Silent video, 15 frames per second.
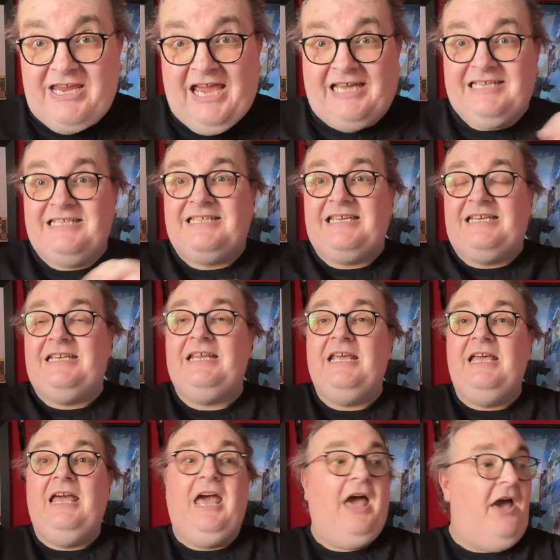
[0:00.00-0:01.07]
hunting
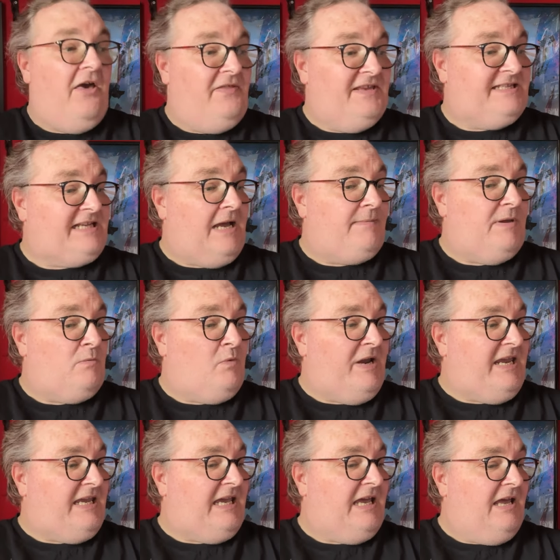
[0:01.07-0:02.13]
this coming
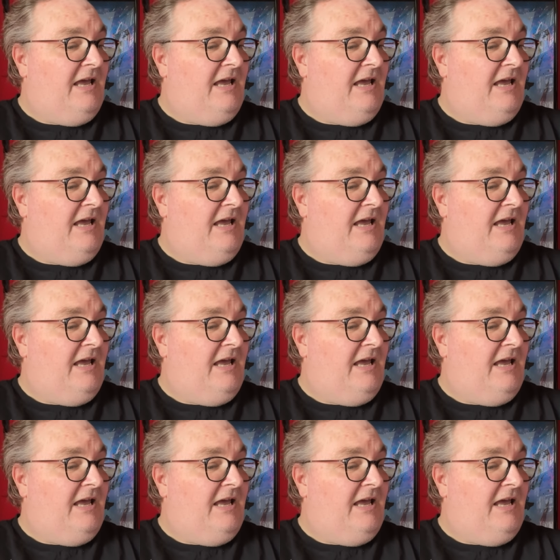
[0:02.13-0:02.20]
week.